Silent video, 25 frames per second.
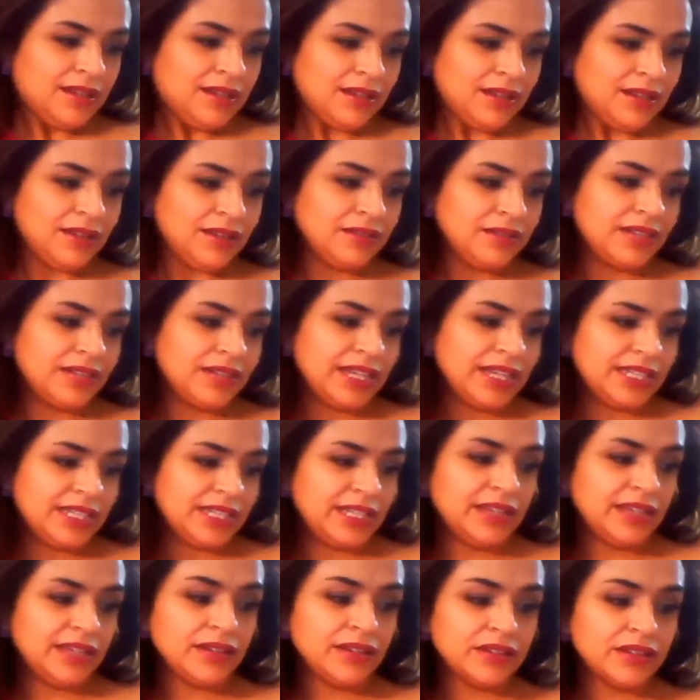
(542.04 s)
All right,
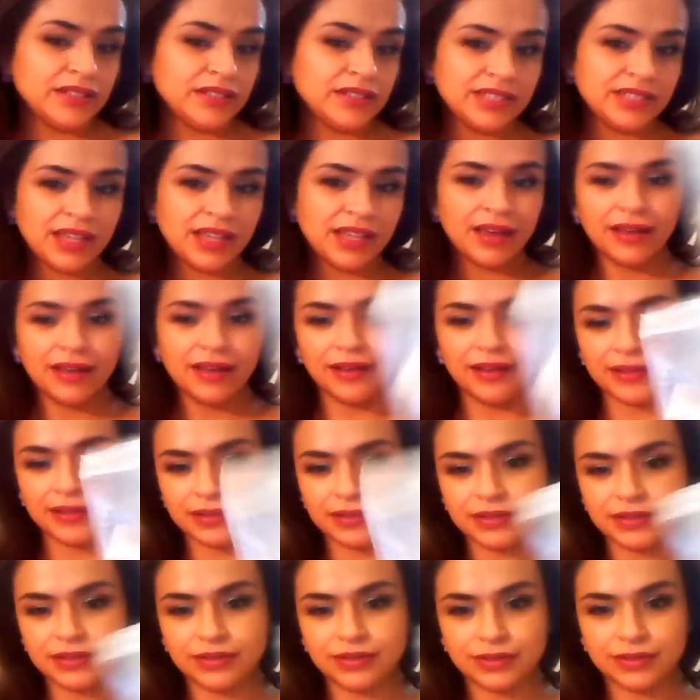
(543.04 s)
here's,
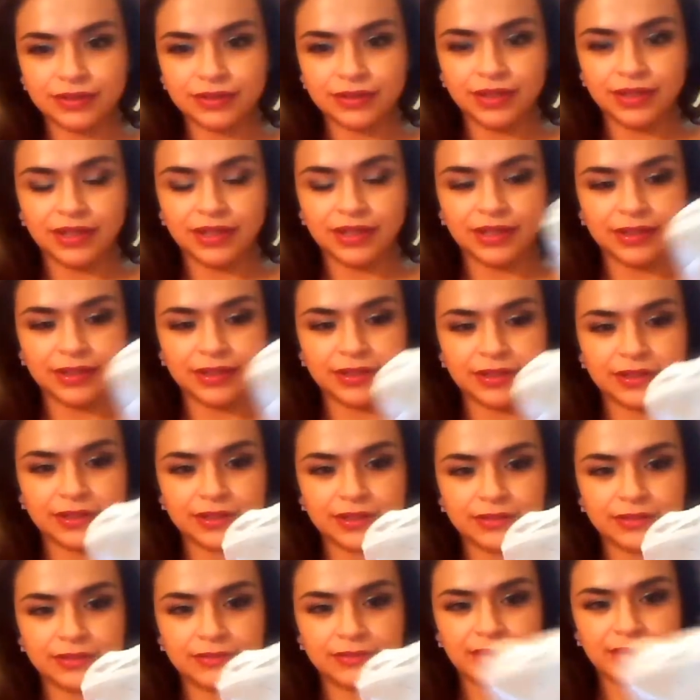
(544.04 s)
oh,
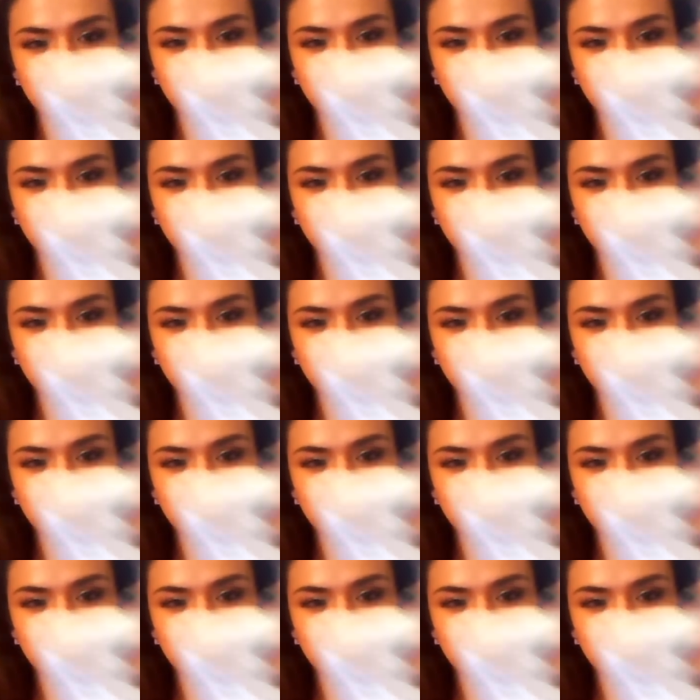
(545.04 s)
my